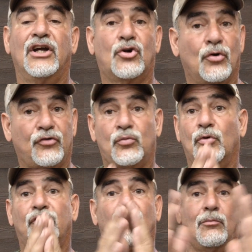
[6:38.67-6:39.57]
and curse
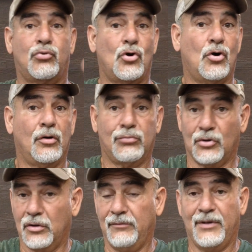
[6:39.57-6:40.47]
words are
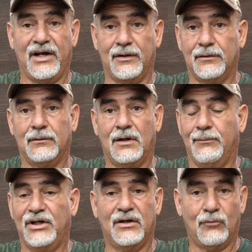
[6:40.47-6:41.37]
broad banner,
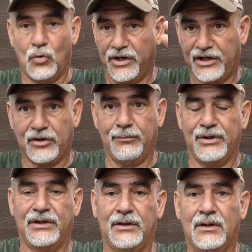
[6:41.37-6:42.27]
of what it could be.